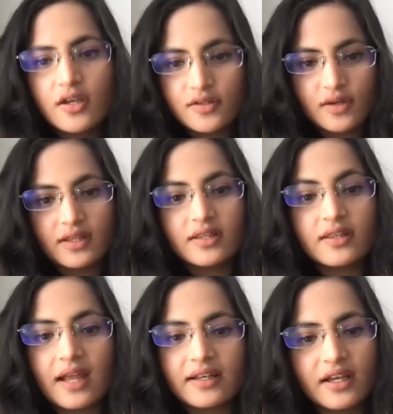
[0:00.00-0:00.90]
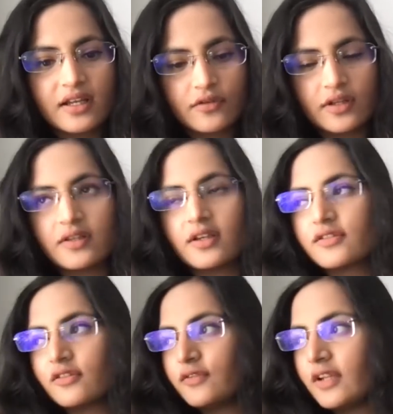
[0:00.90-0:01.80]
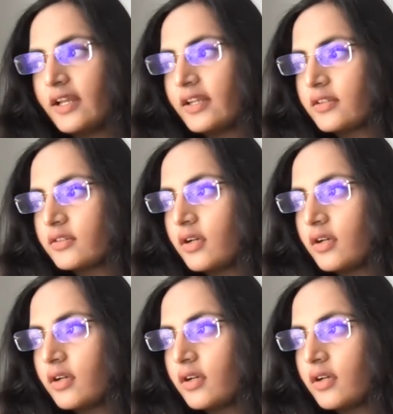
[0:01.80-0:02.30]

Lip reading: So I think that kind of ethics of like,